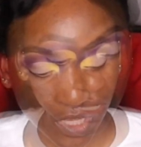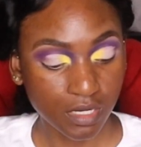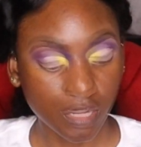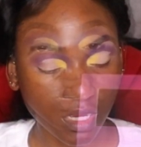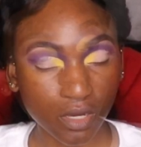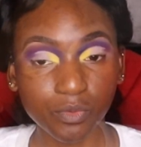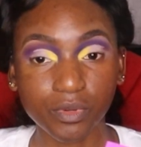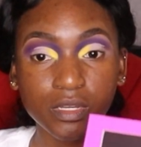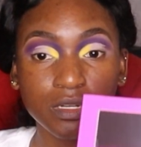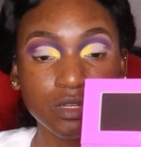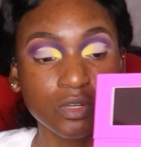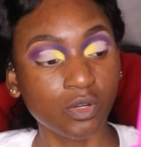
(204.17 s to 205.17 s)
Now we're
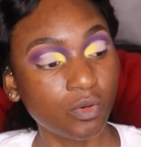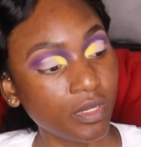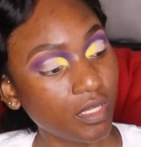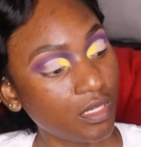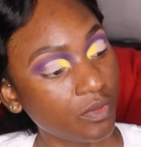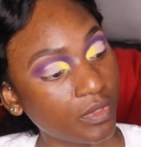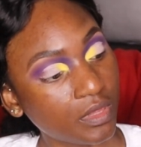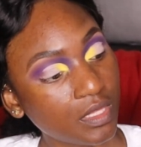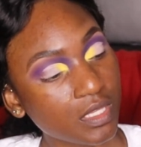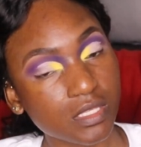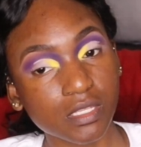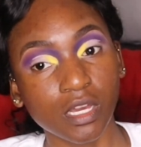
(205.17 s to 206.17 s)
gonna go in with
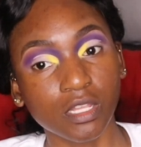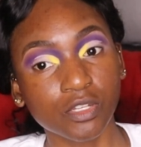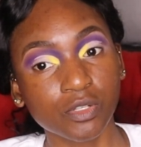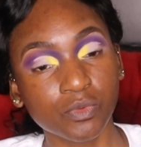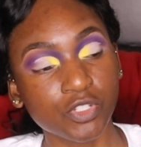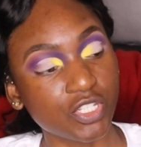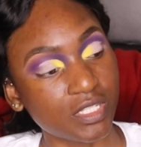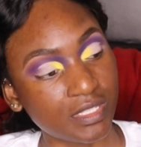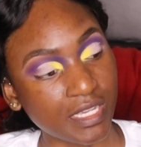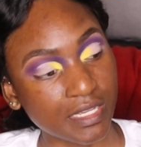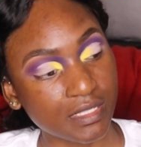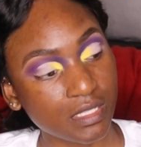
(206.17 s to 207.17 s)
this color, which is
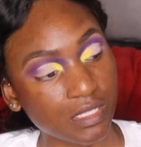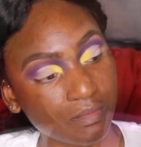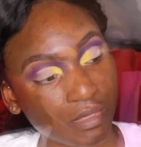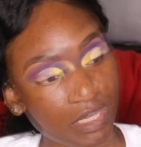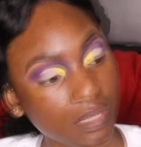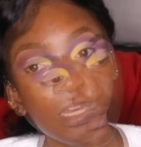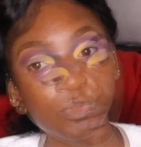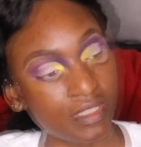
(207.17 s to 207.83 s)
Texas Made.